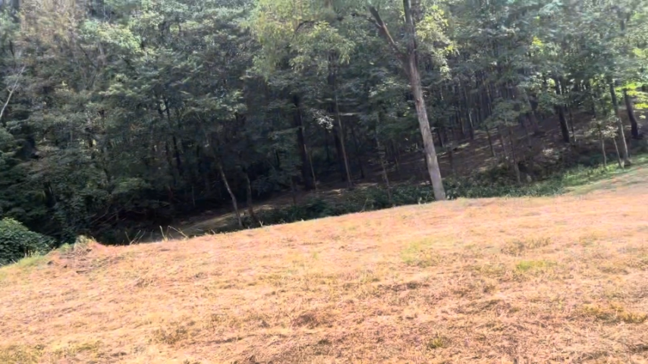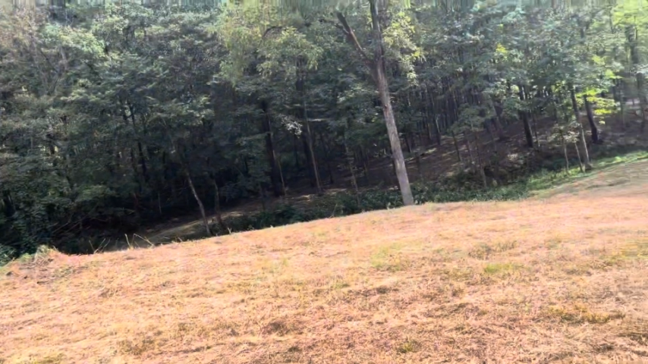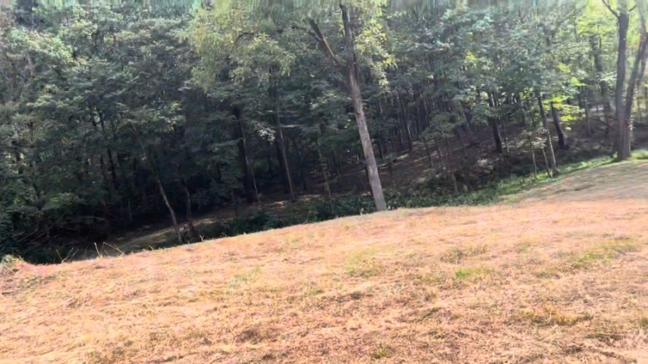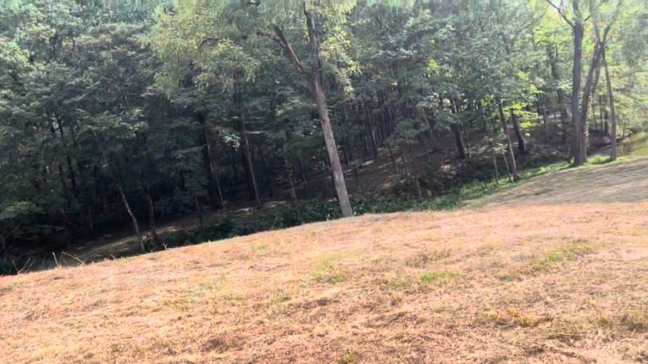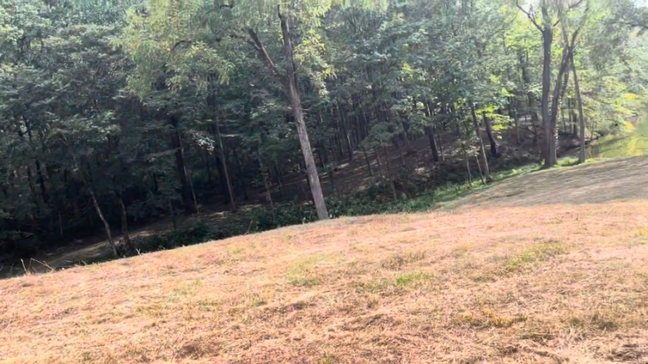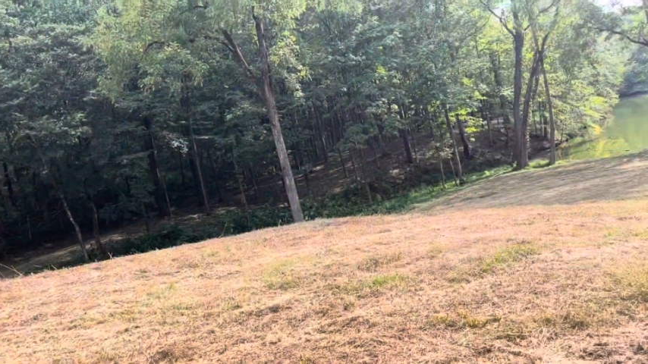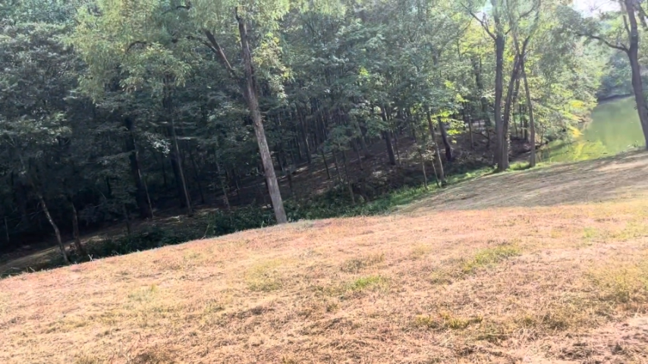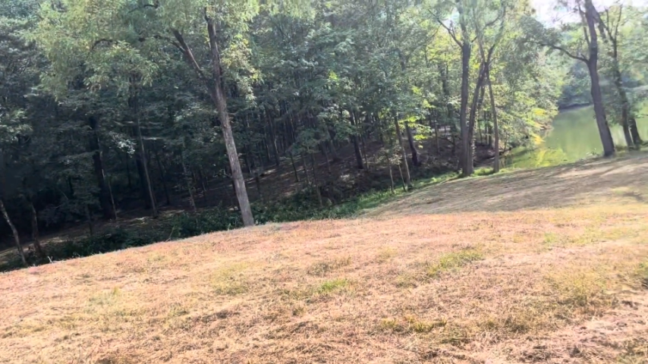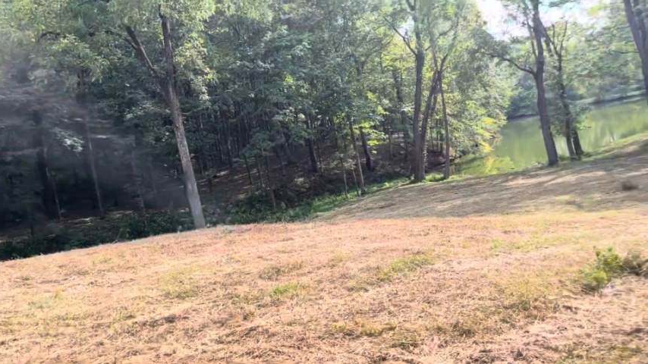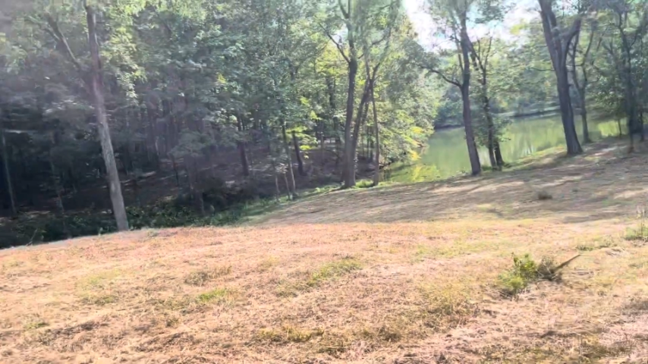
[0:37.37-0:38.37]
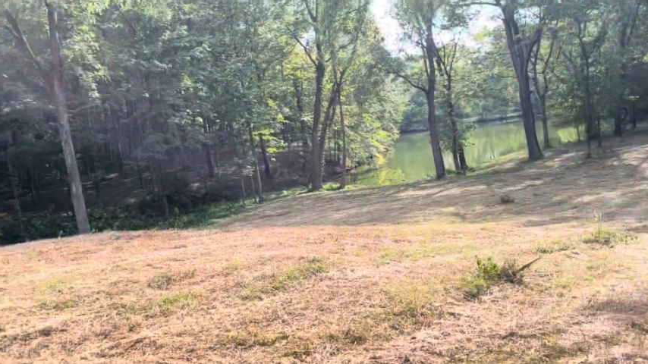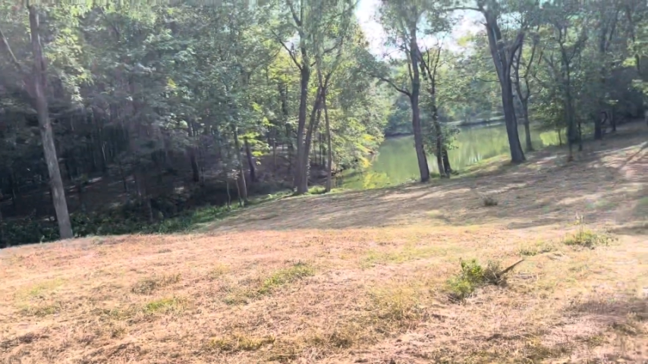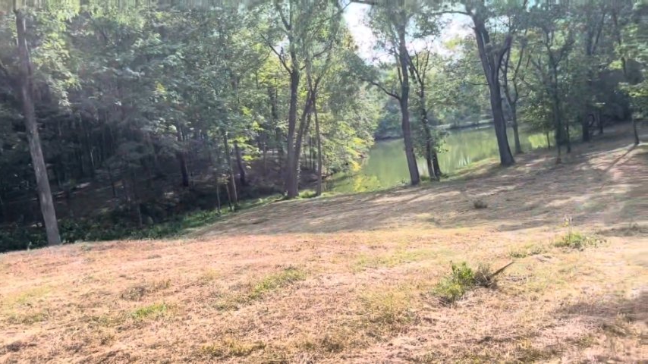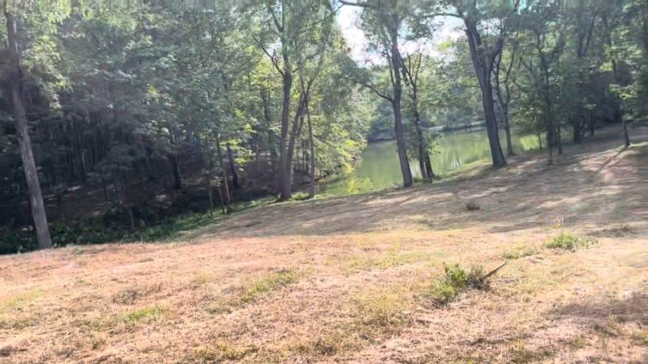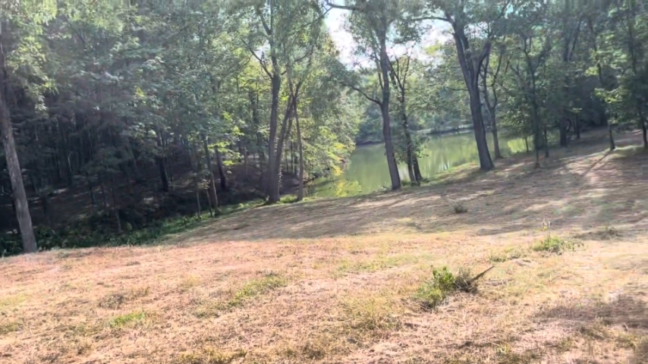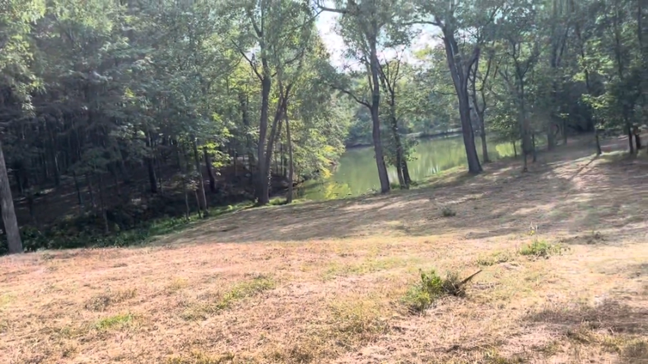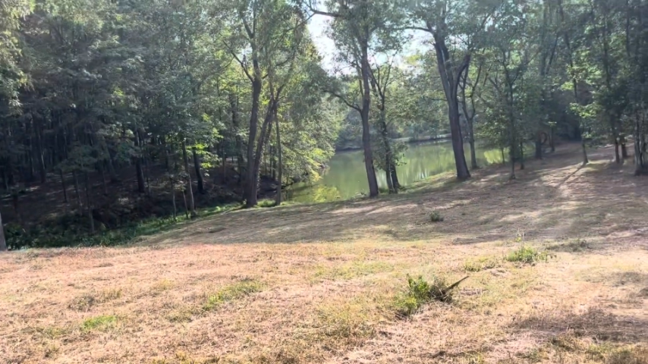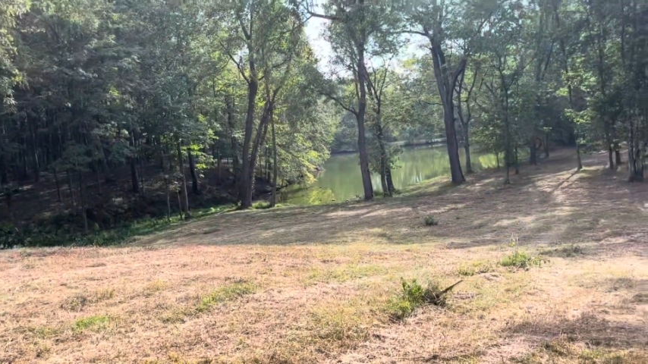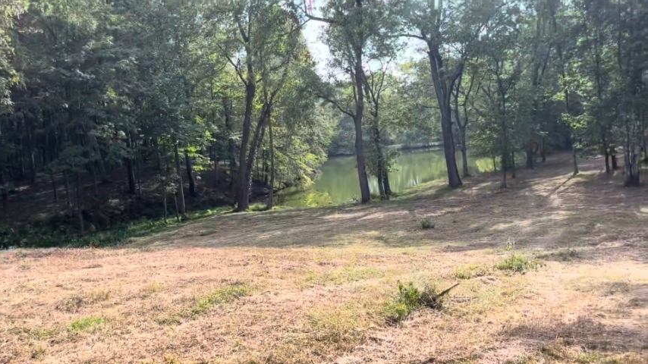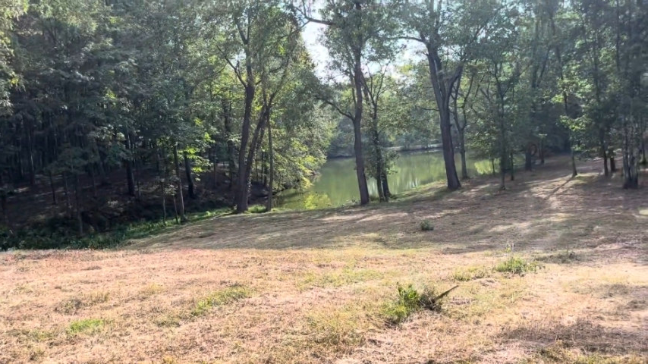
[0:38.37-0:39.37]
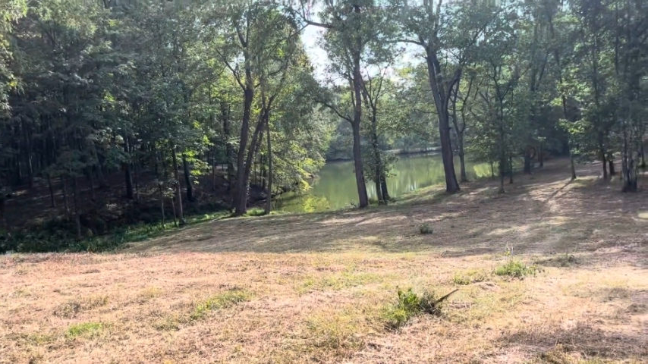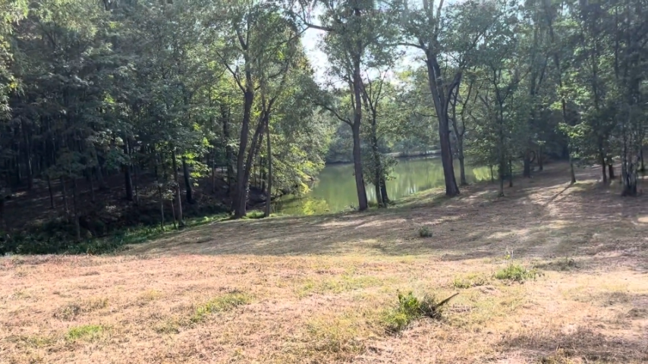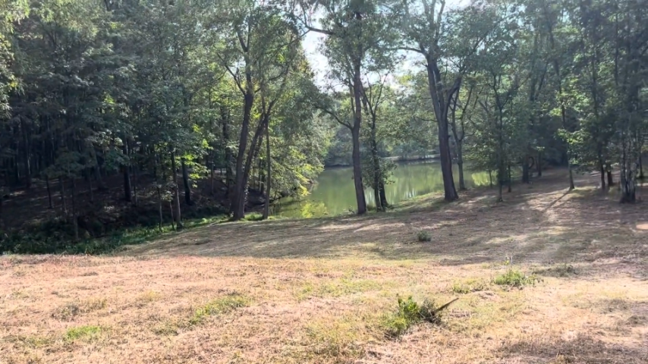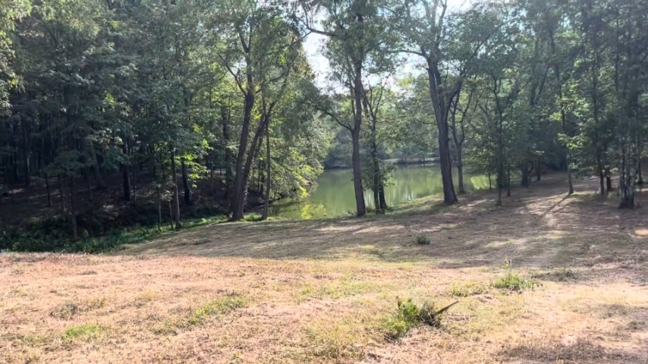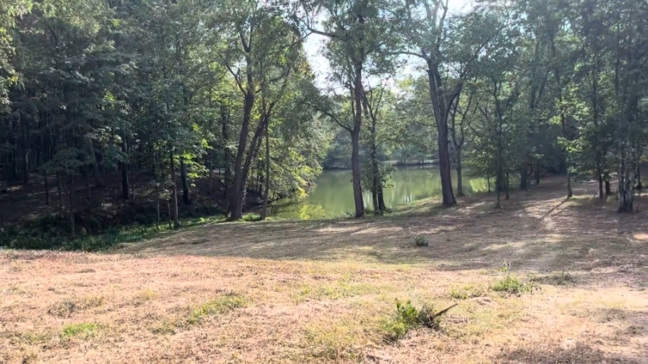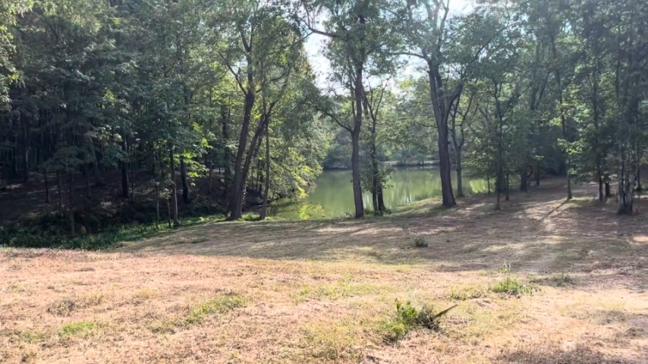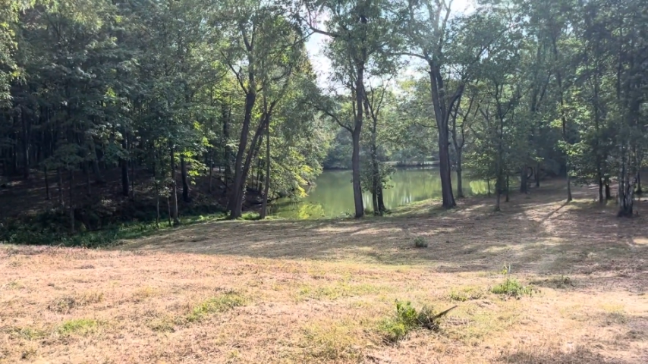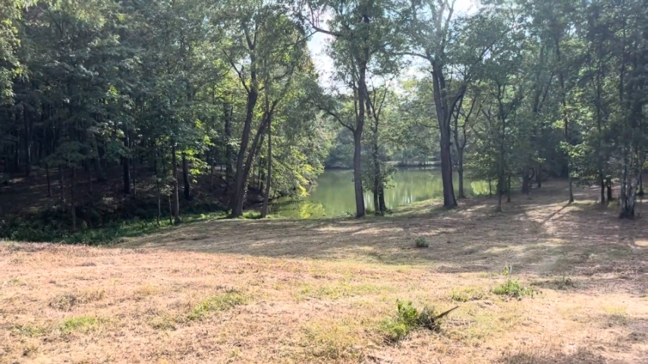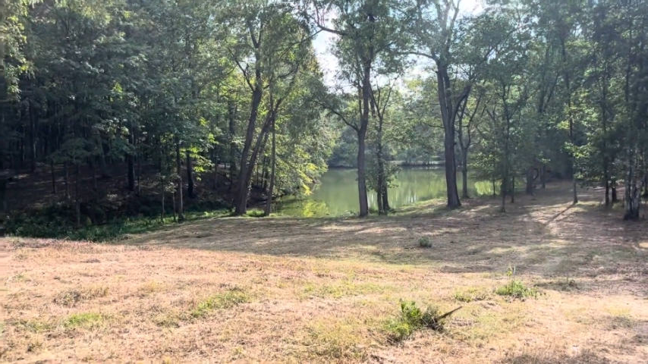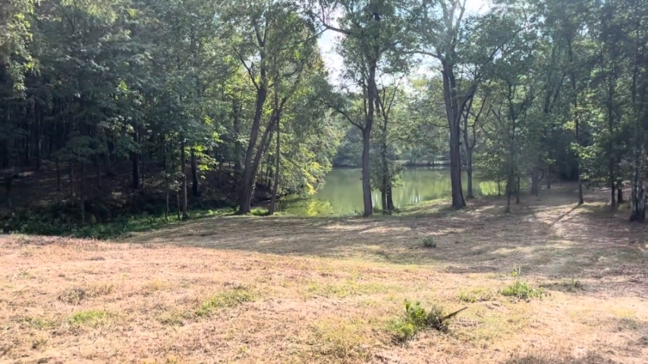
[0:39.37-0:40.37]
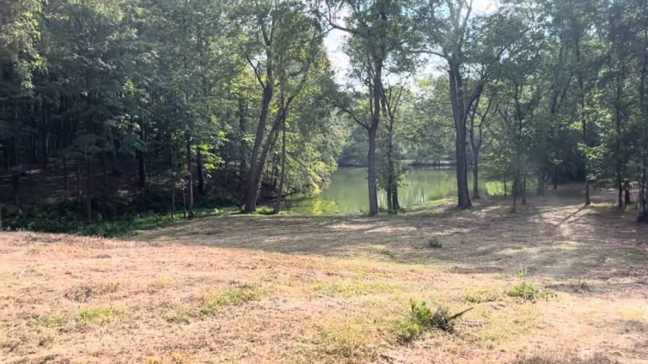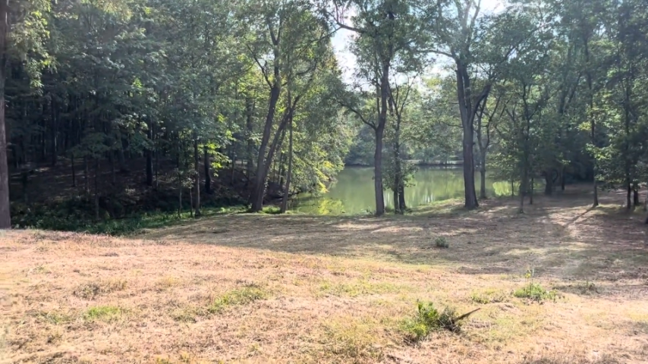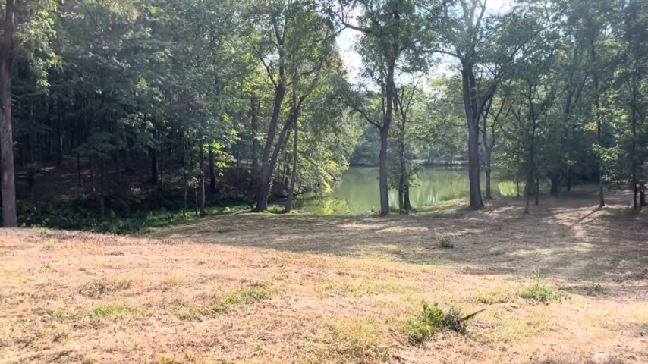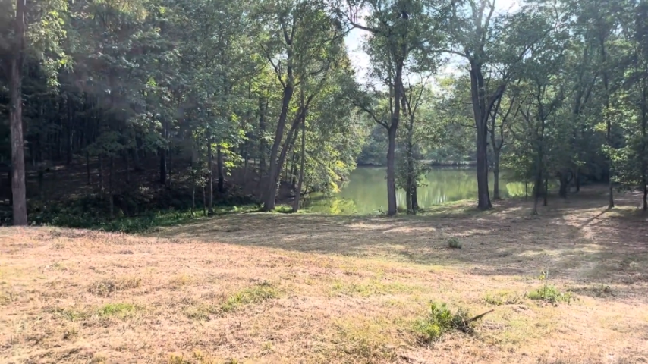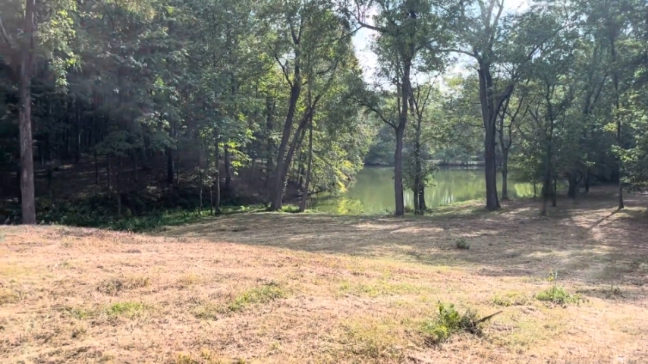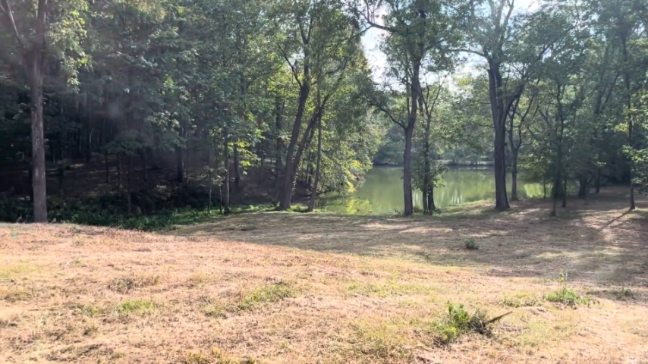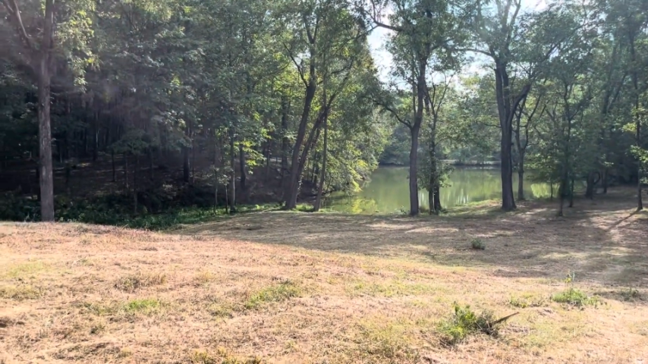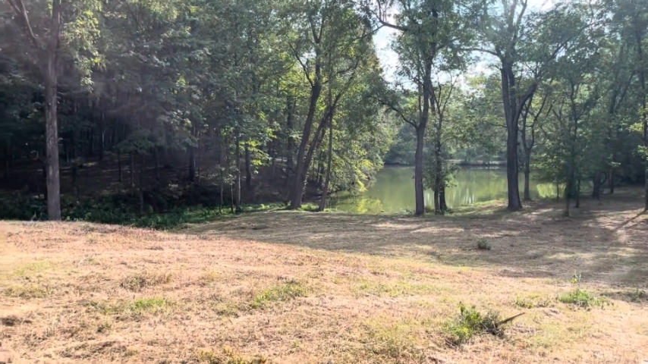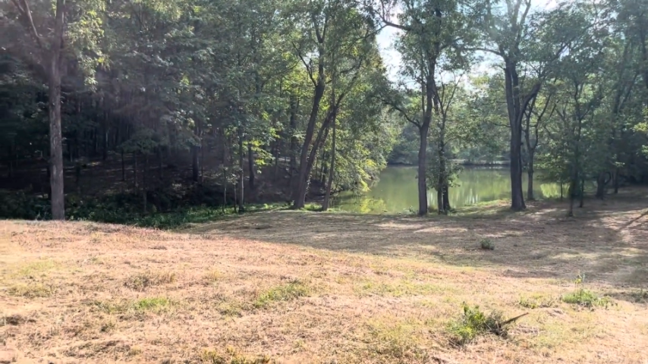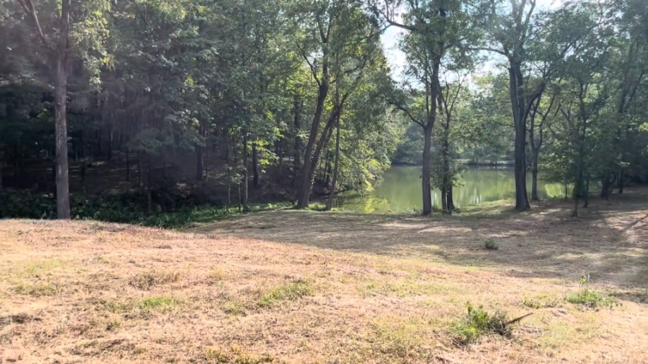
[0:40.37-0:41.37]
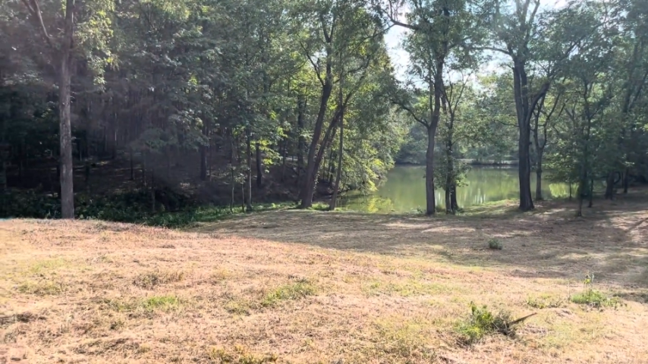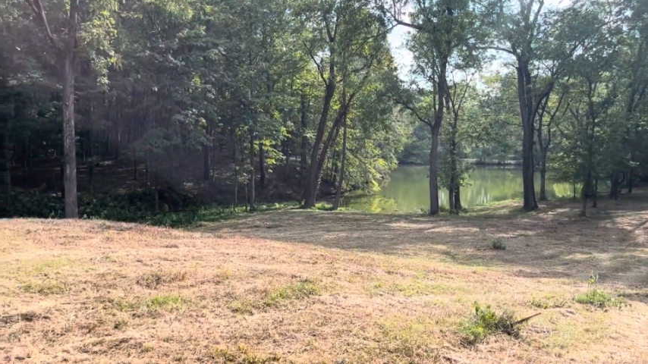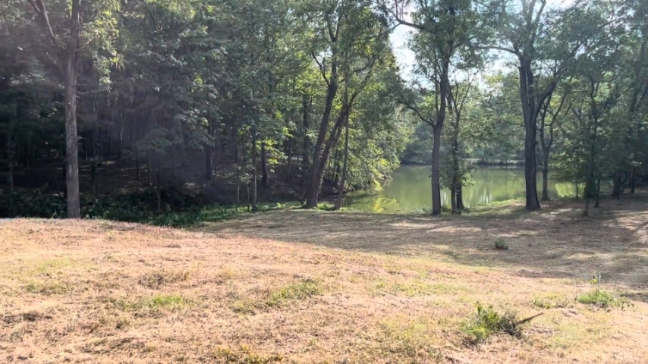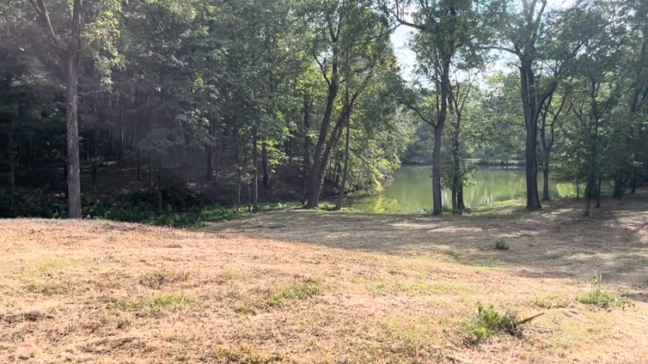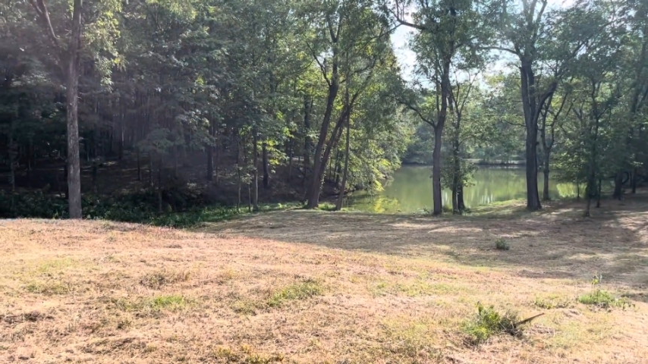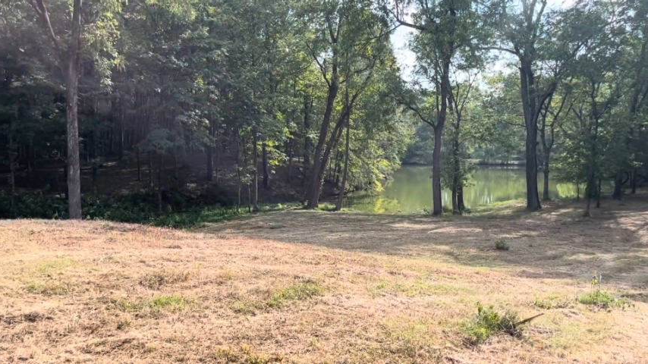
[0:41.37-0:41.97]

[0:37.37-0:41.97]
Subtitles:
No face is visible, so there are no lips to read.